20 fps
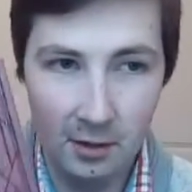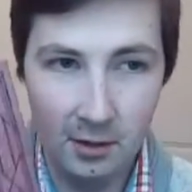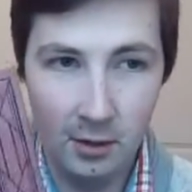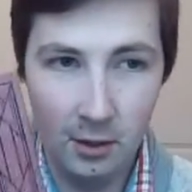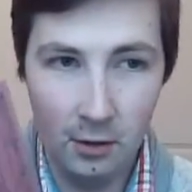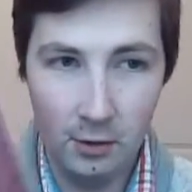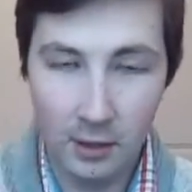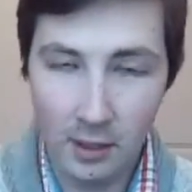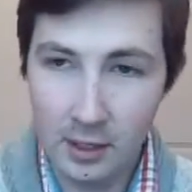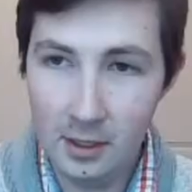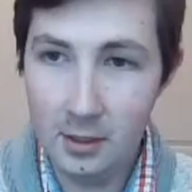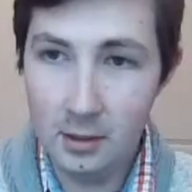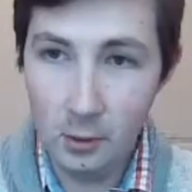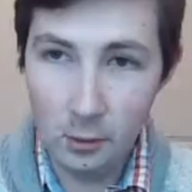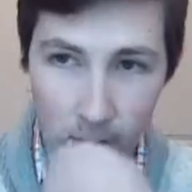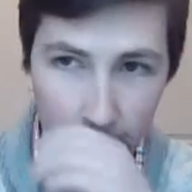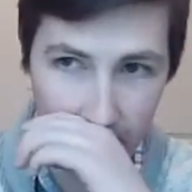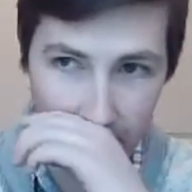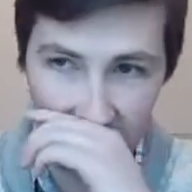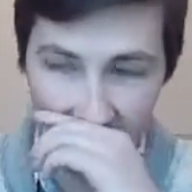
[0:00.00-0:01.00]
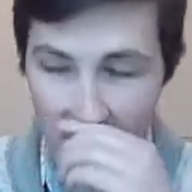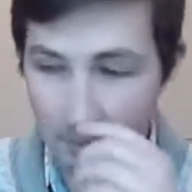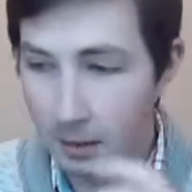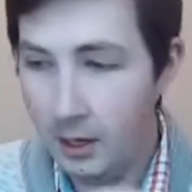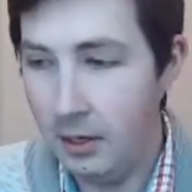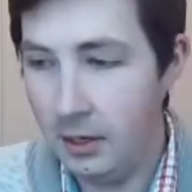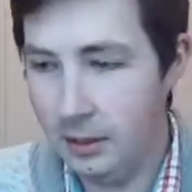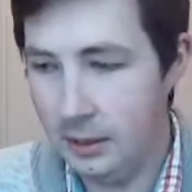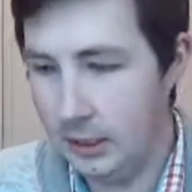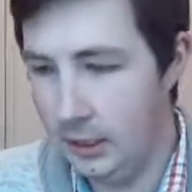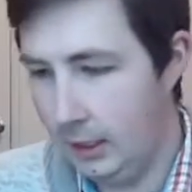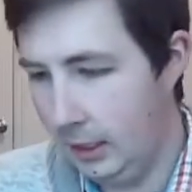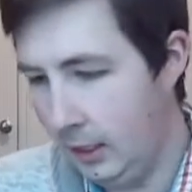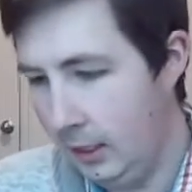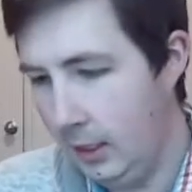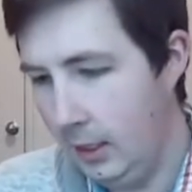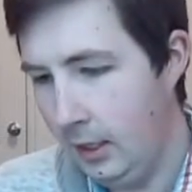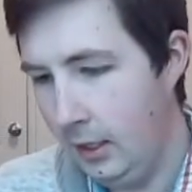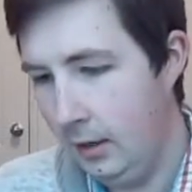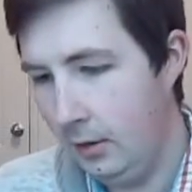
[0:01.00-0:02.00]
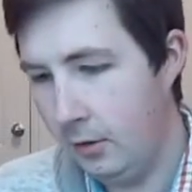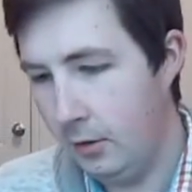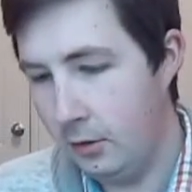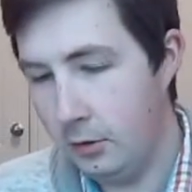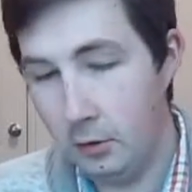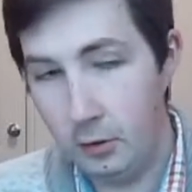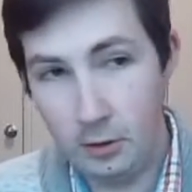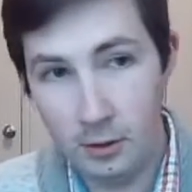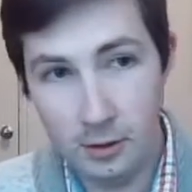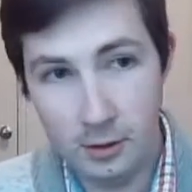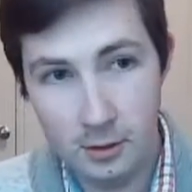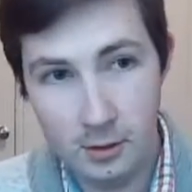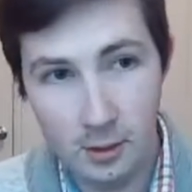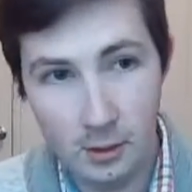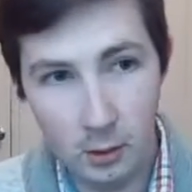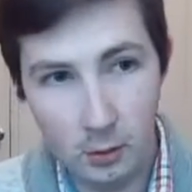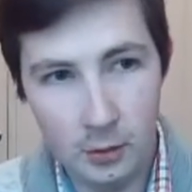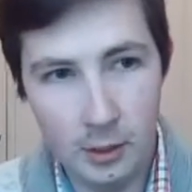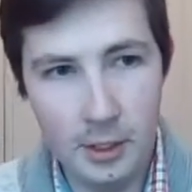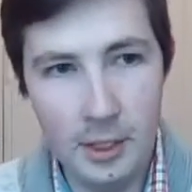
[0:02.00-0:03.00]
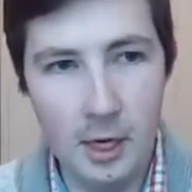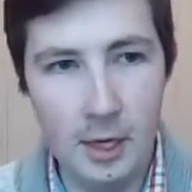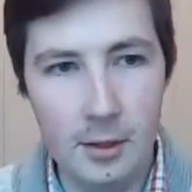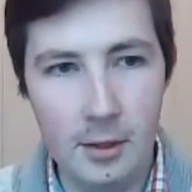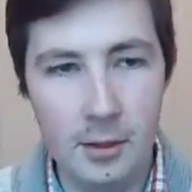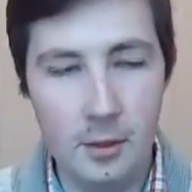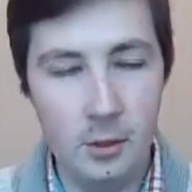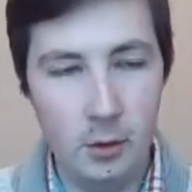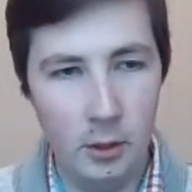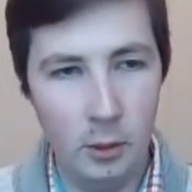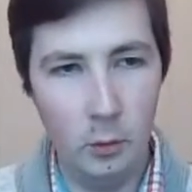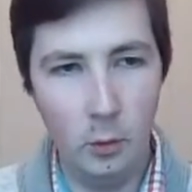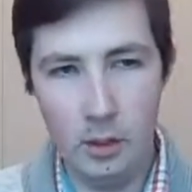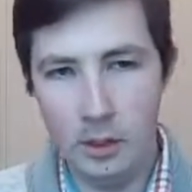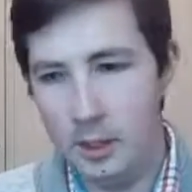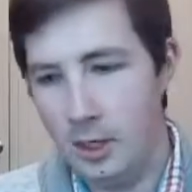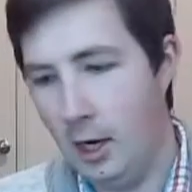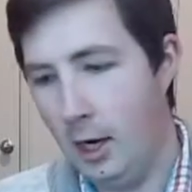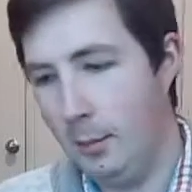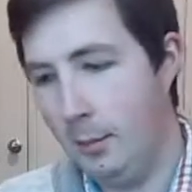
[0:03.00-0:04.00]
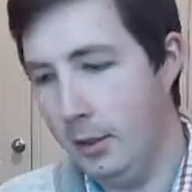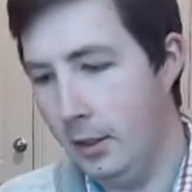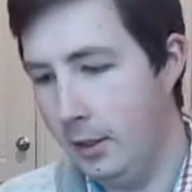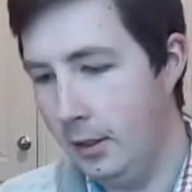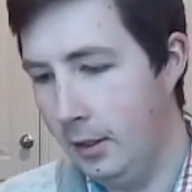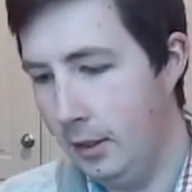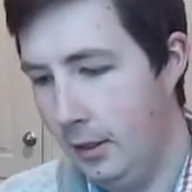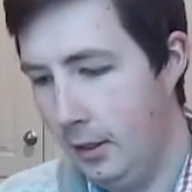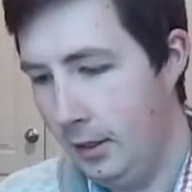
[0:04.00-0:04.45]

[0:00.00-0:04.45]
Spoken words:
So in universe, apparently, there's only one copy.